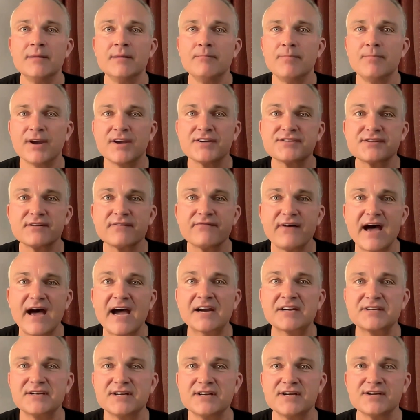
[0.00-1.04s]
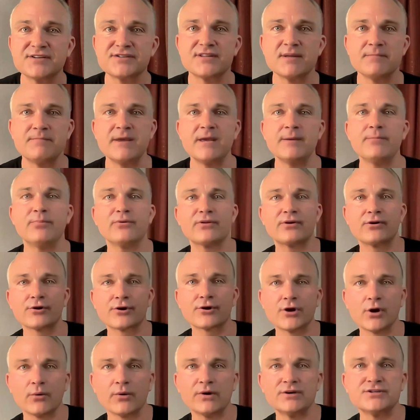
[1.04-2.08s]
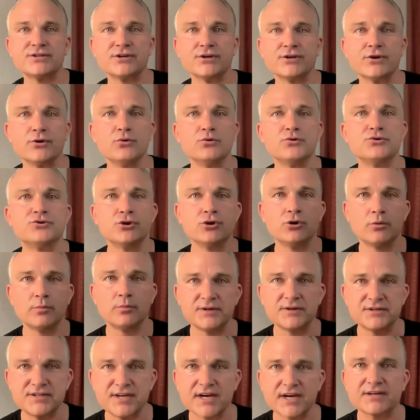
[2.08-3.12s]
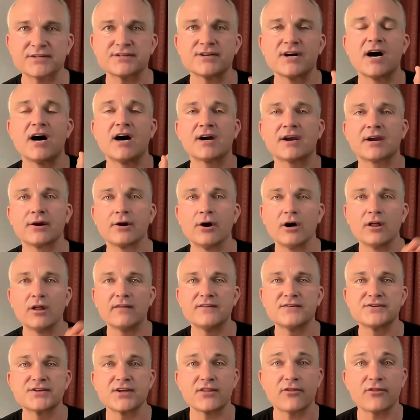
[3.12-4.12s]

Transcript: because the fact is the people that are going to YouTube and TikTok and all these